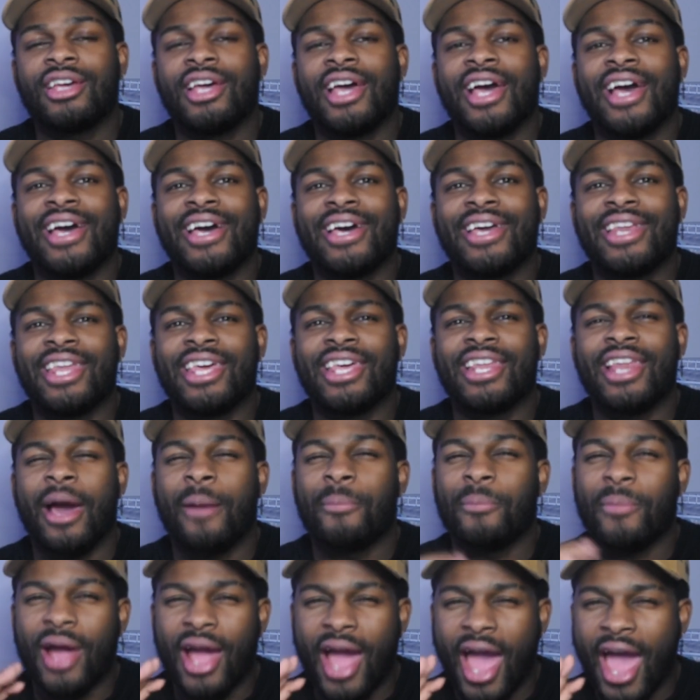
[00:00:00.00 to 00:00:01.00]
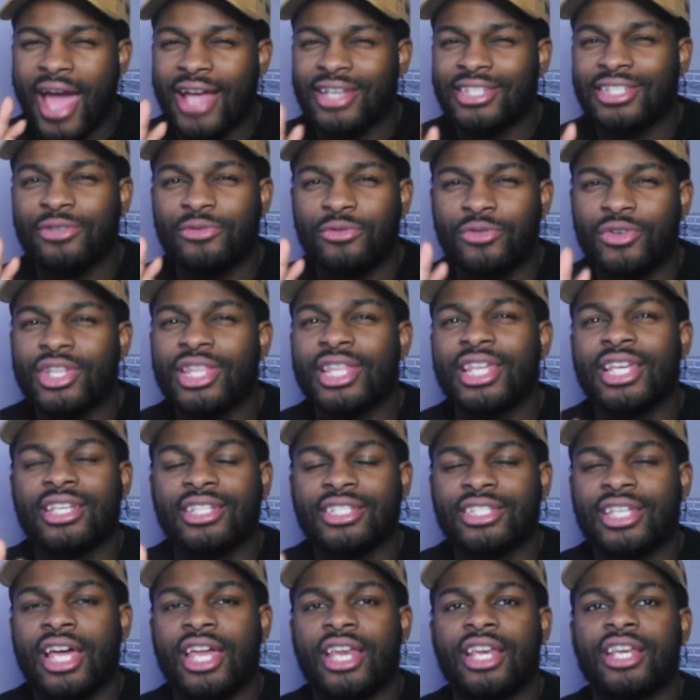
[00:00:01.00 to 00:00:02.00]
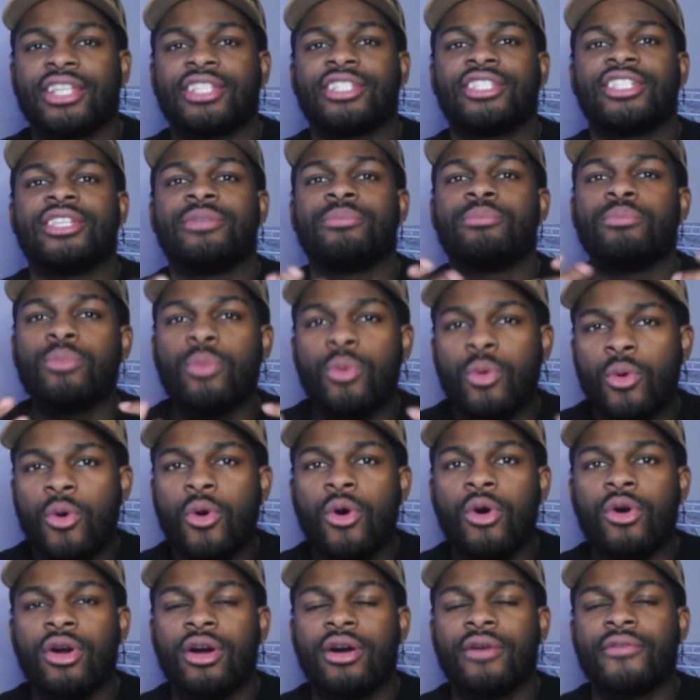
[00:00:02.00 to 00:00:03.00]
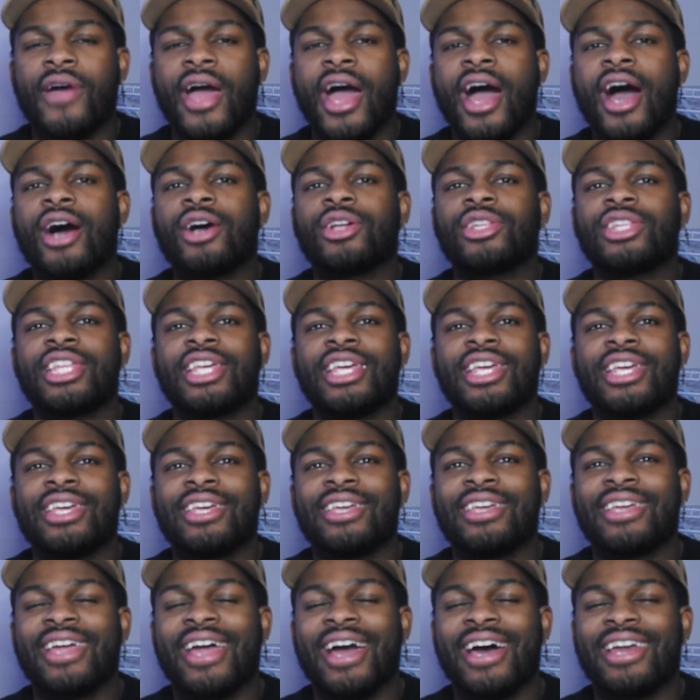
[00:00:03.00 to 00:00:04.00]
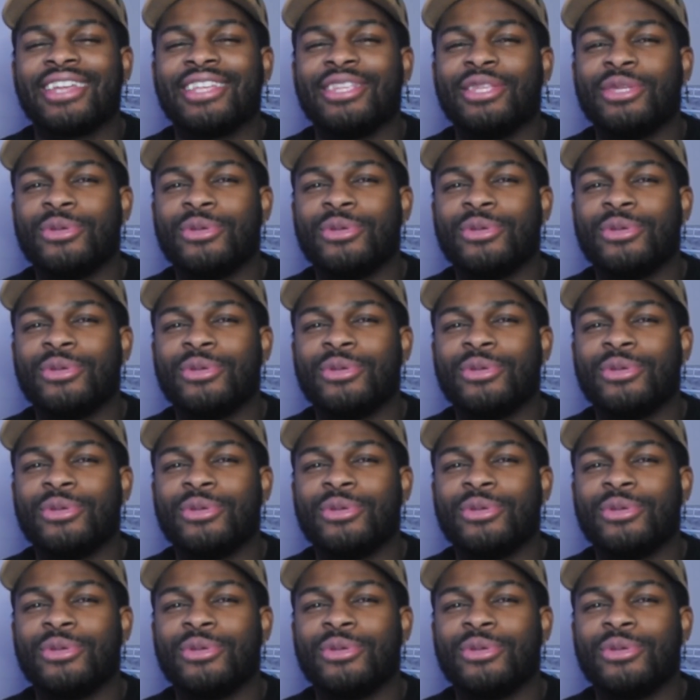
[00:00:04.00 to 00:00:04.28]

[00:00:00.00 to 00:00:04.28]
and I'm actually really excited to see more of how they kind of